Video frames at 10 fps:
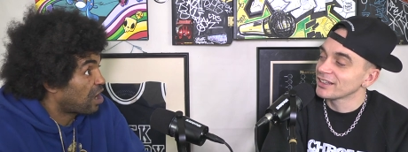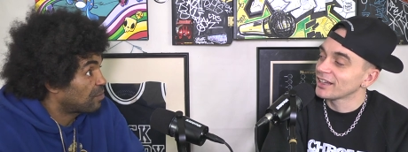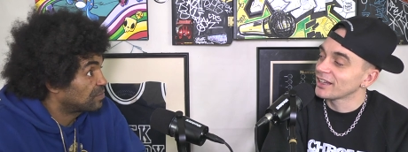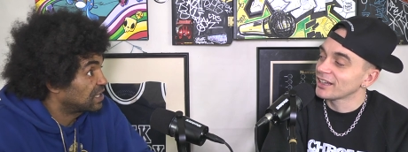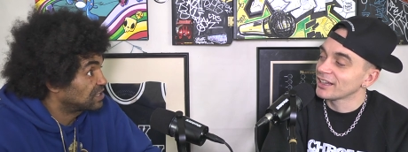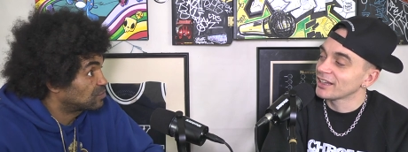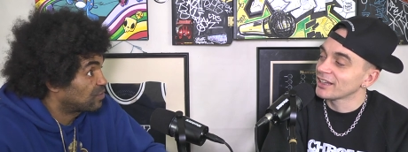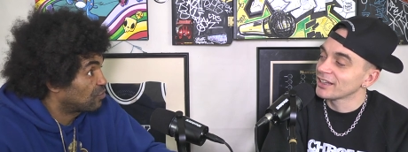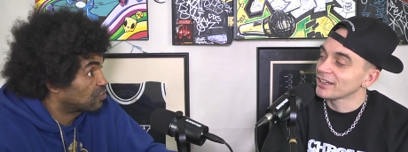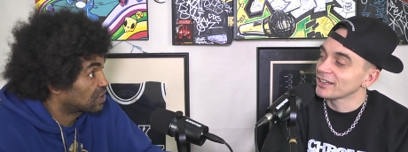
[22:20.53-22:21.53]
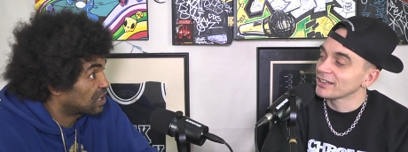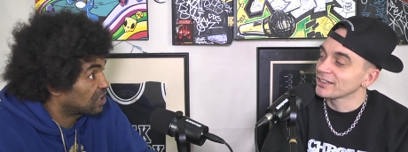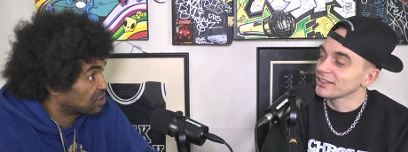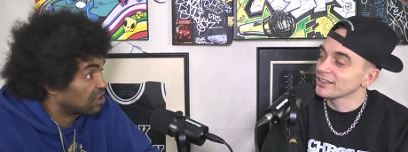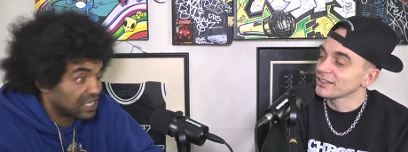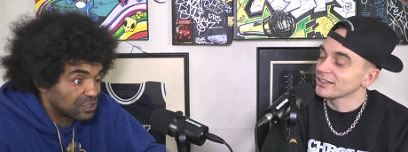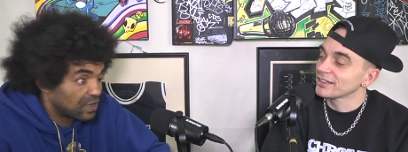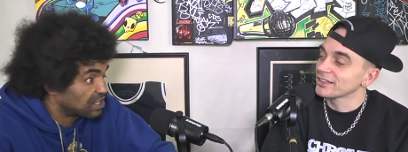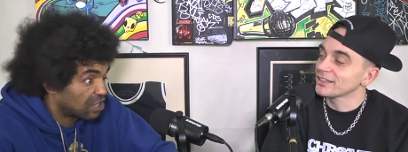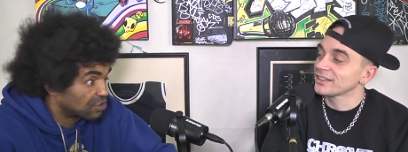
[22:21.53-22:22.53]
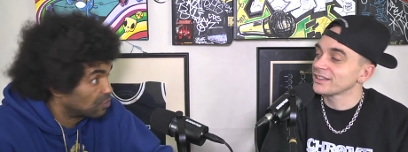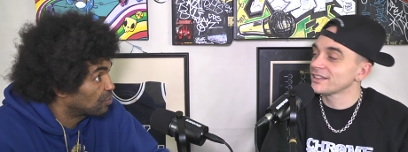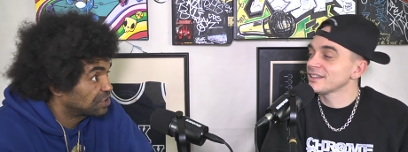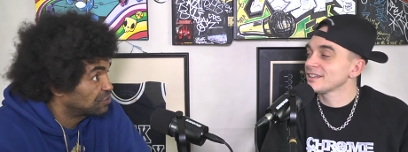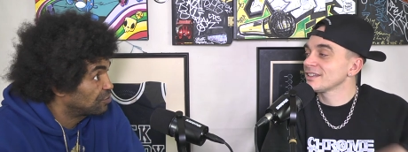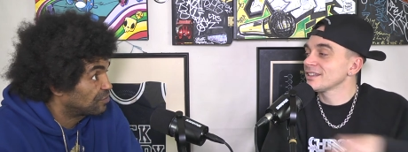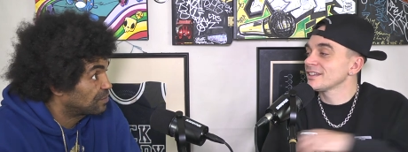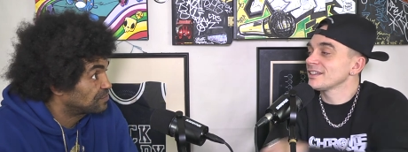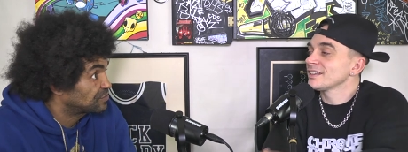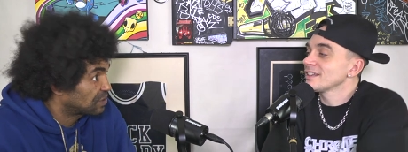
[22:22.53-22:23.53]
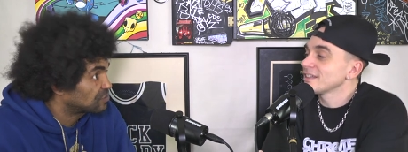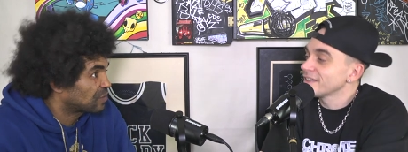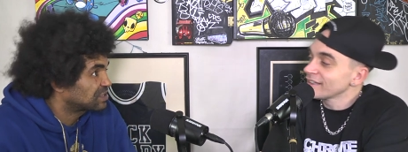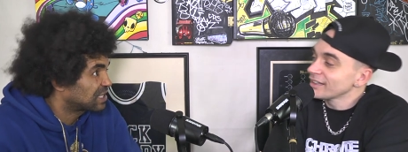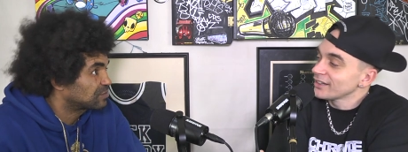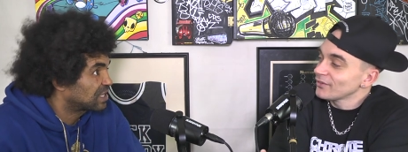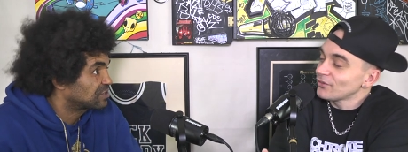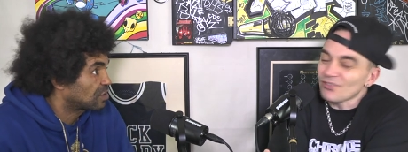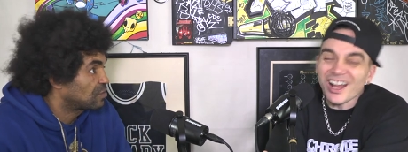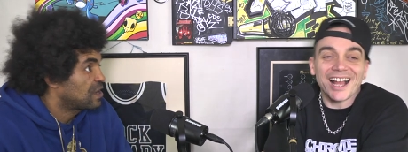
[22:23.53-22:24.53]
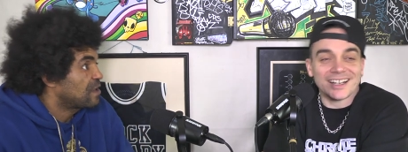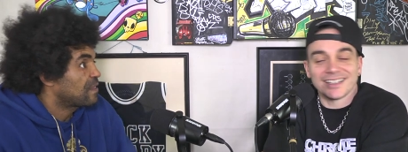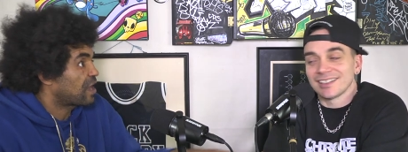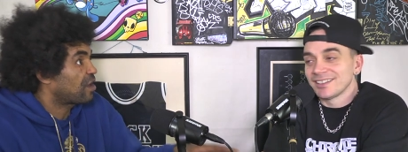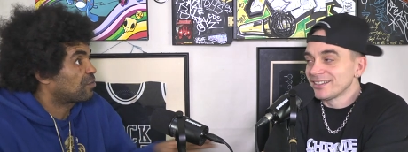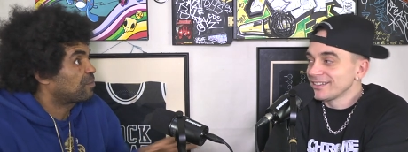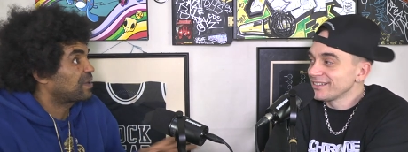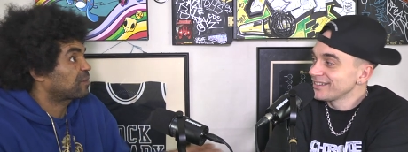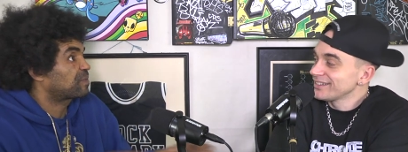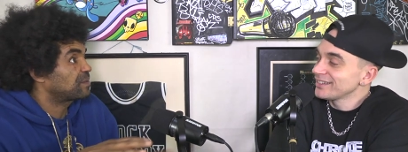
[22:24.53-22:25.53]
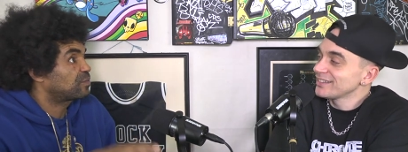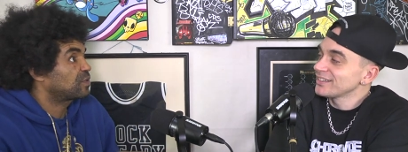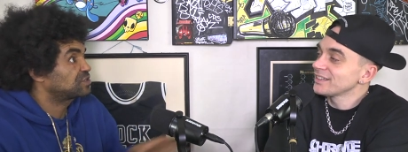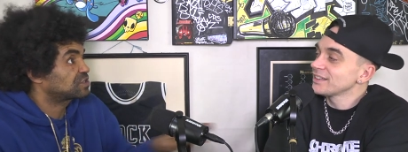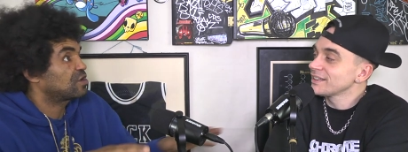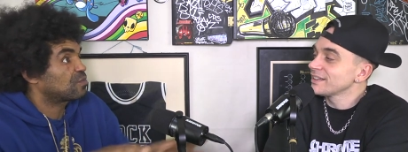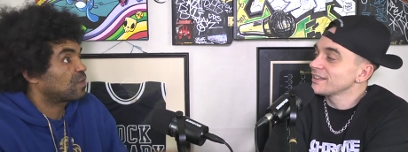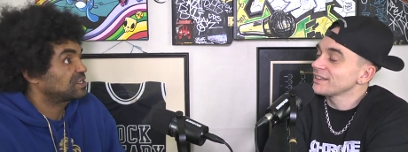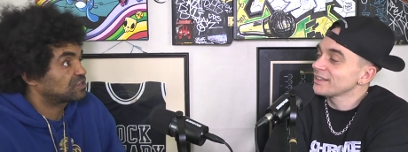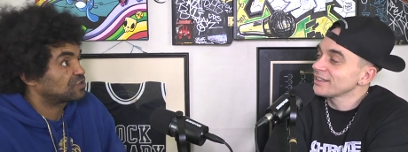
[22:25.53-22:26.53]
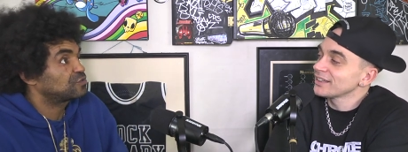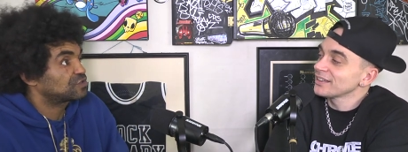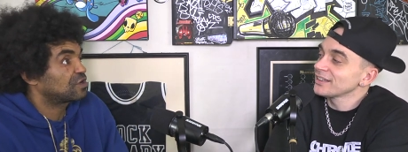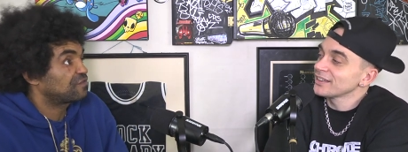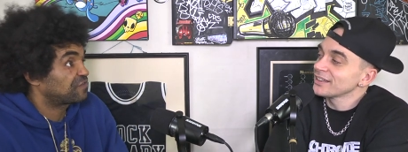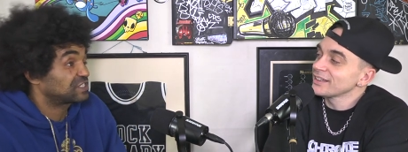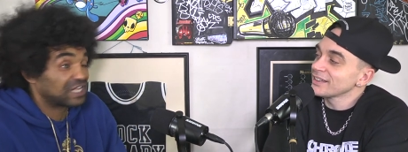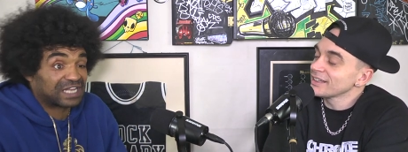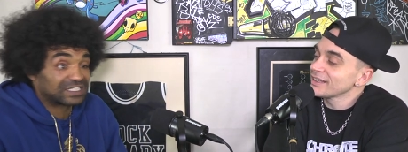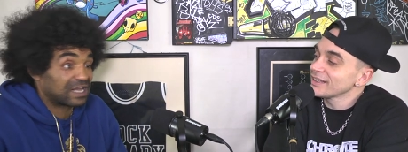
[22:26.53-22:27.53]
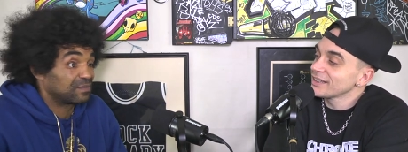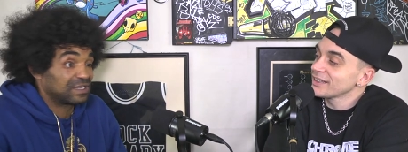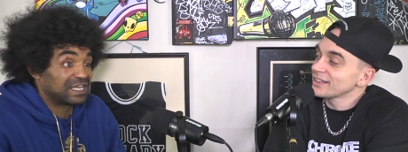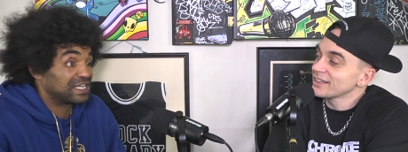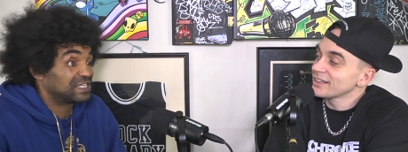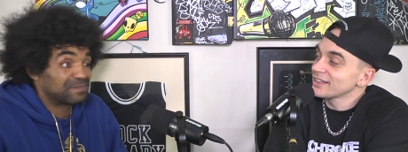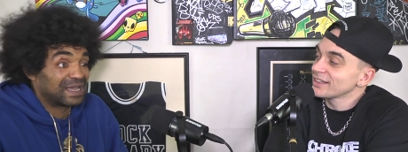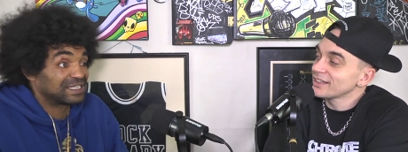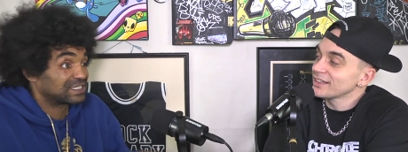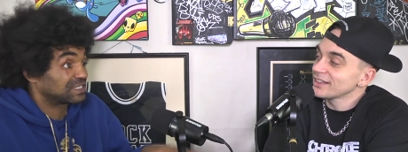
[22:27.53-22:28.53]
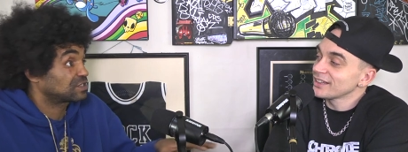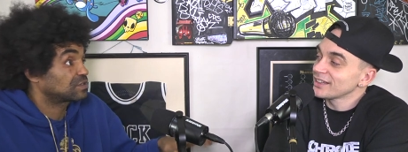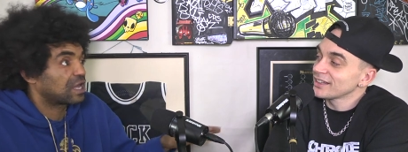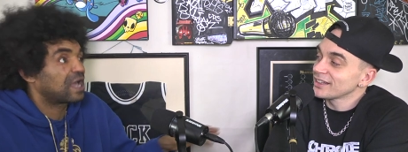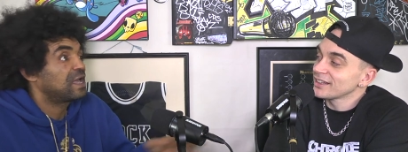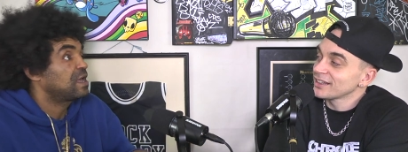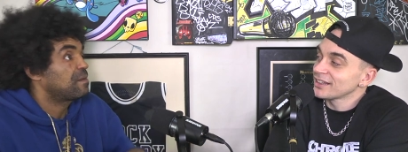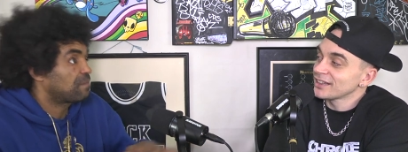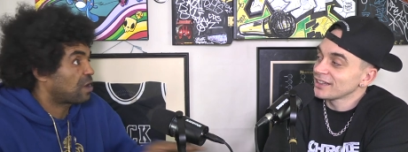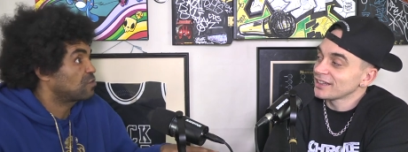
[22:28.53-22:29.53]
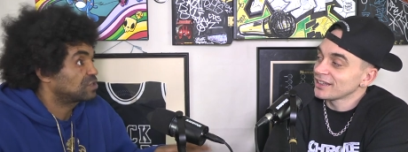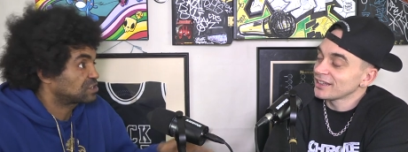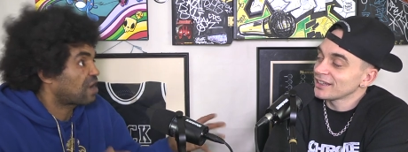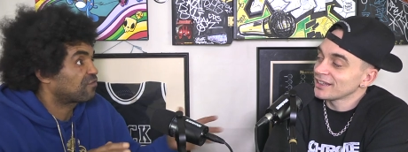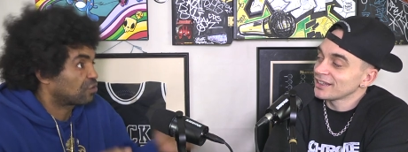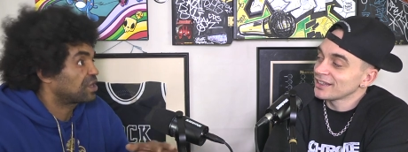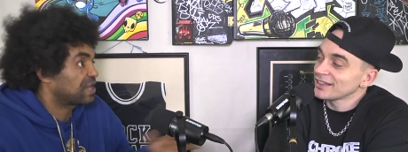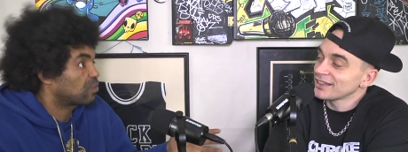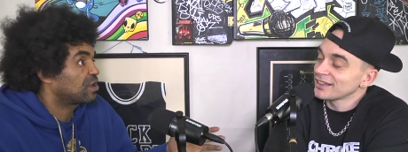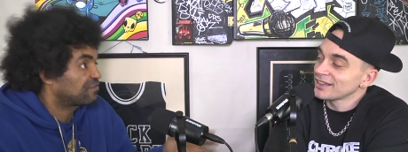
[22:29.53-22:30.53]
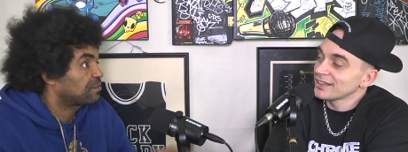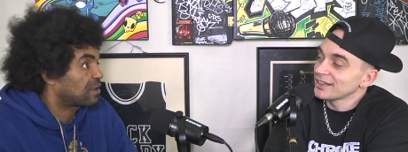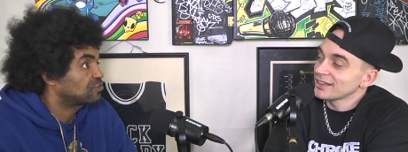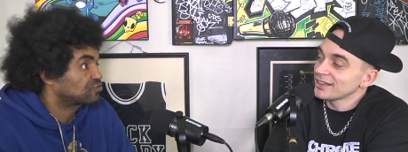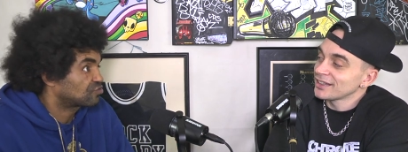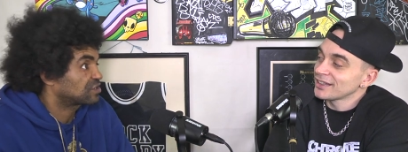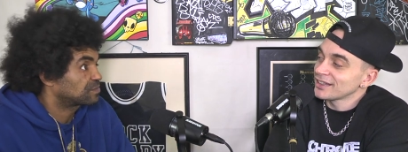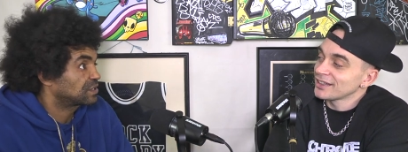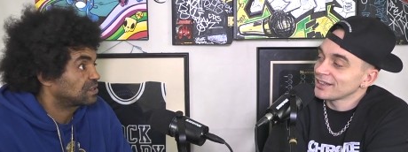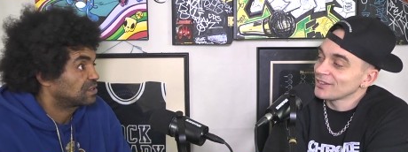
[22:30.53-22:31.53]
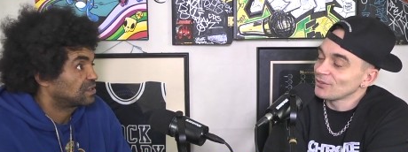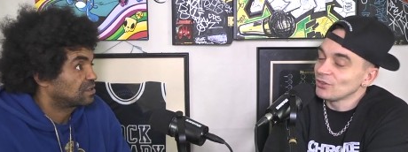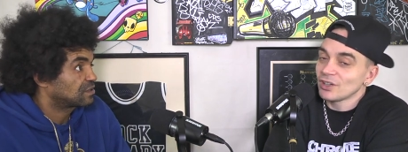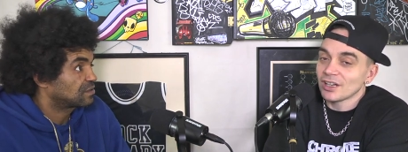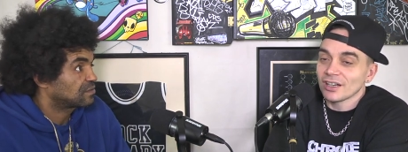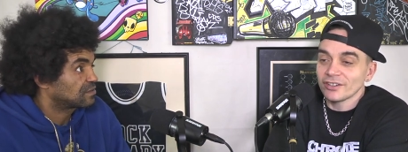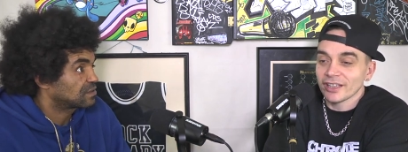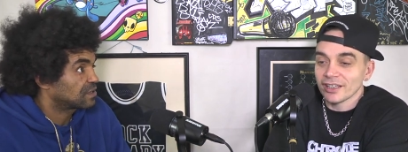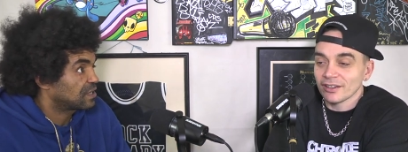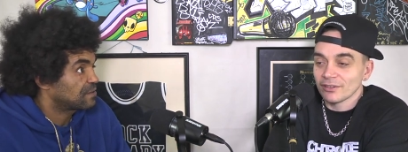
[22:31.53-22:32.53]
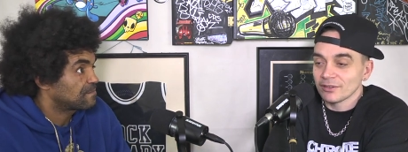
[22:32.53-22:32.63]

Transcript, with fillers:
Speaker 1: I'm linked with all the cars. I can get you any car you want in Europe. Do you, understand what I'm saying? Fuck. So, and I can plug people in certain ways to do certain things. And that's up Leeds, Manchester, so like motors. I've got the network for motors, trust me.
Speaker 2: Wow, okay.